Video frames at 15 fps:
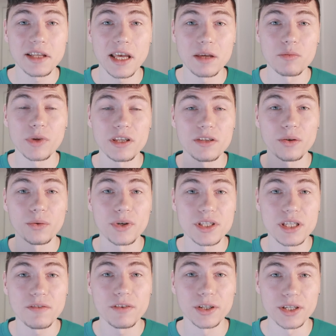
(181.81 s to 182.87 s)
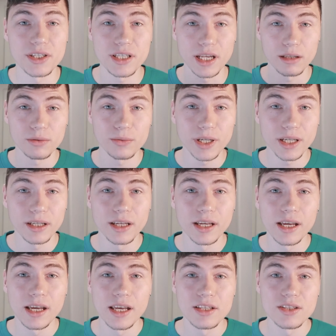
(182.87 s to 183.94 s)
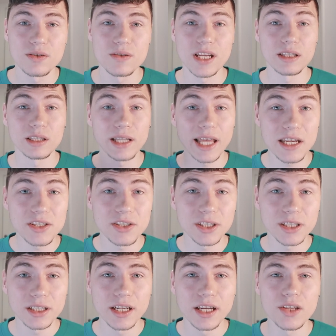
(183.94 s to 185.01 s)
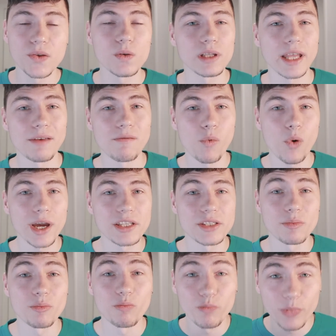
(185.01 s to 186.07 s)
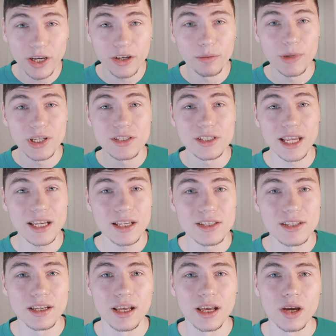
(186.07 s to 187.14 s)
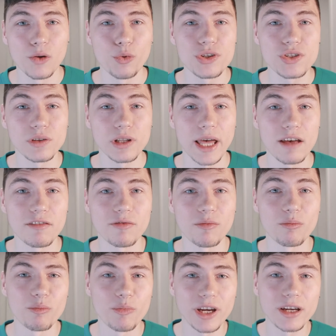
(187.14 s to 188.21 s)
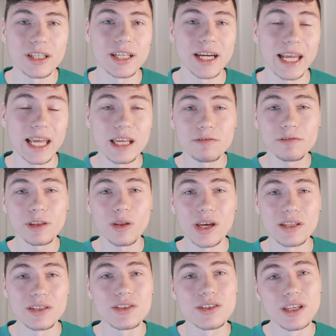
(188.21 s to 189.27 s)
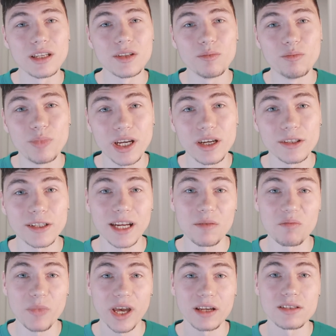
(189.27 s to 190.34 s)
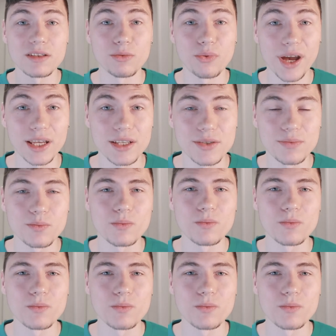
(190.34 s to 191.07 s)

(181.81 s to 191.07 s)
time when you receive your salary, so that later you will avoid bigger mistakes, which will have bigger influence and bigger impact, right?